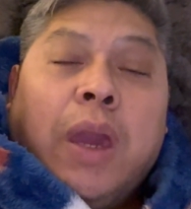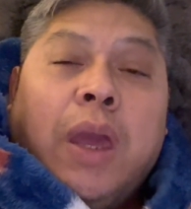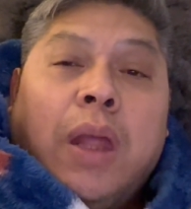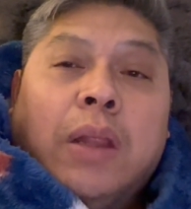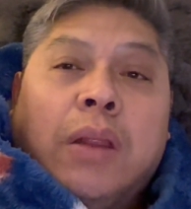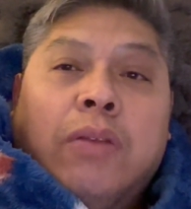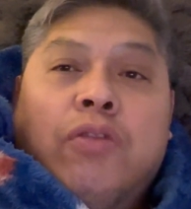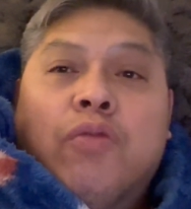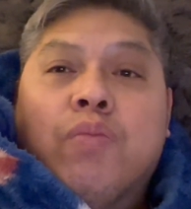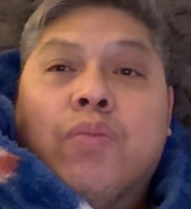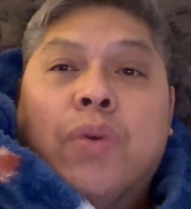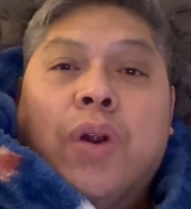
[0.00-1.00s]
and
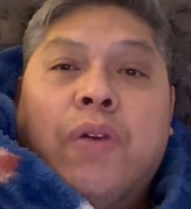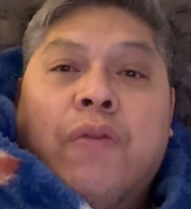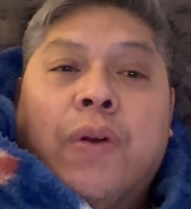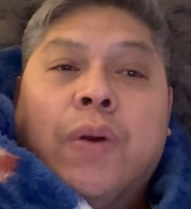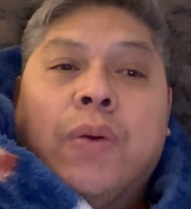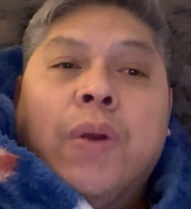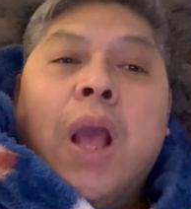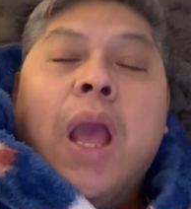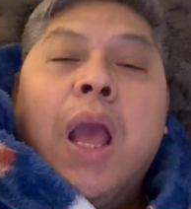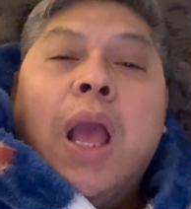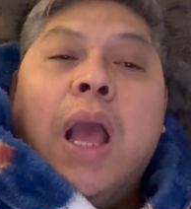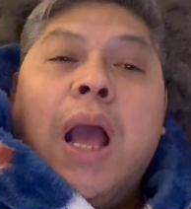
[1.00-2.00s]
tomorrow
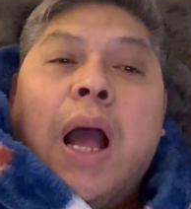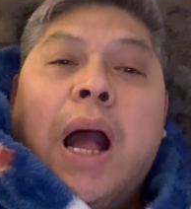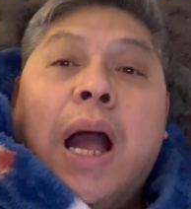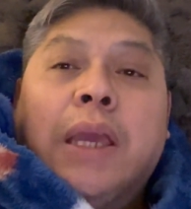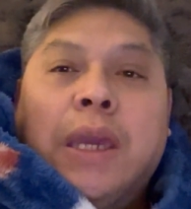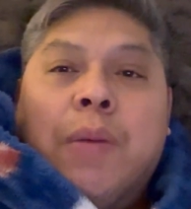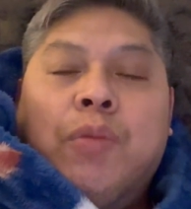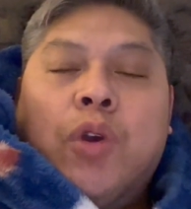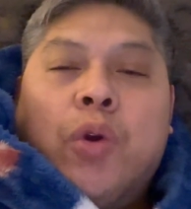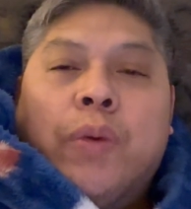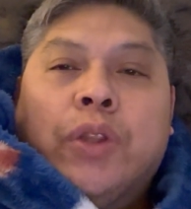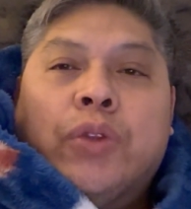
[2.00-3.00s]
I am
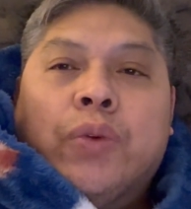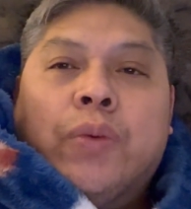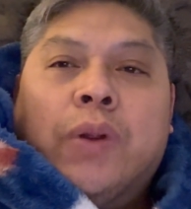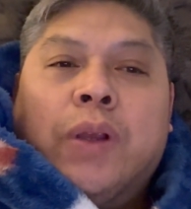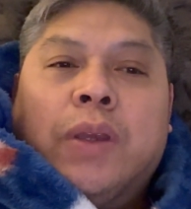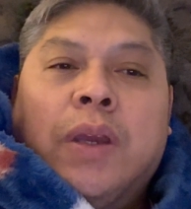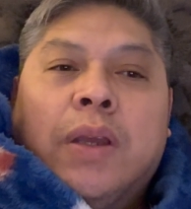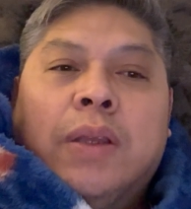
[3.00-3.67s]
going to work,